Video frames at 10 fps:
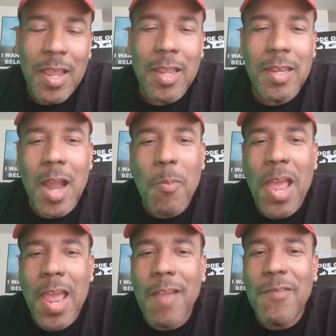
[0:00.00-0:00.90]
and then I'm
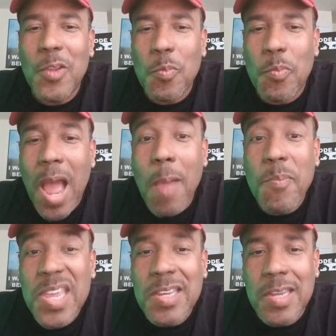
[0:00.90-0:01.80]
going to have you buy
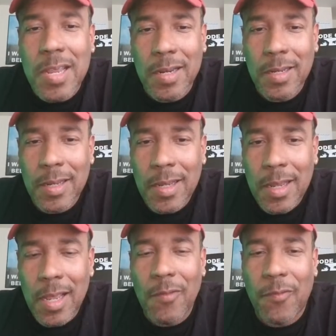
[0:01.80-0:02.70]
me dinner
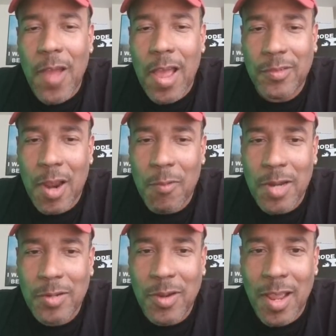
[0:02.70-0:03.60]
at a 5-star
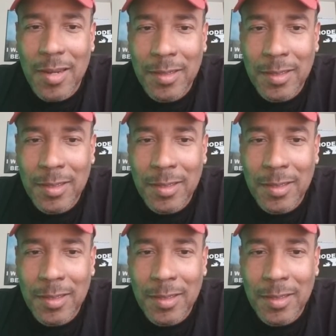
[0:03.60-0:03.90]
restaurant.